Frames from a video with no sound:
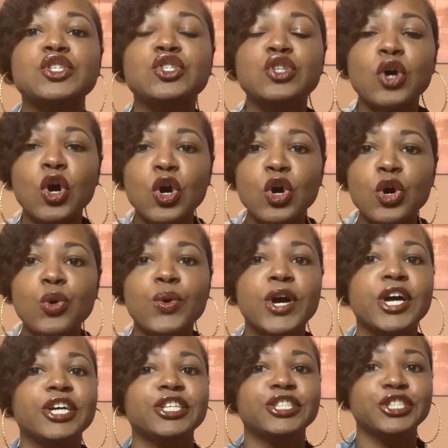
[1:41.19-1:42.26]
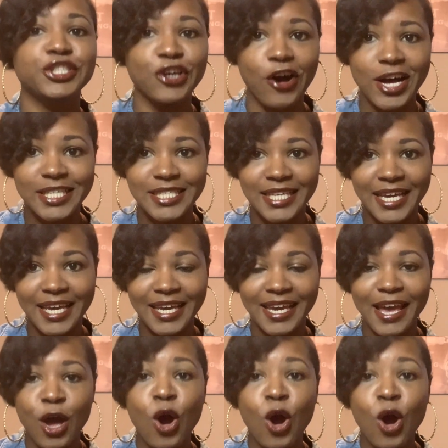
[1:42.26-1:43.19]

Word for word: so daunting.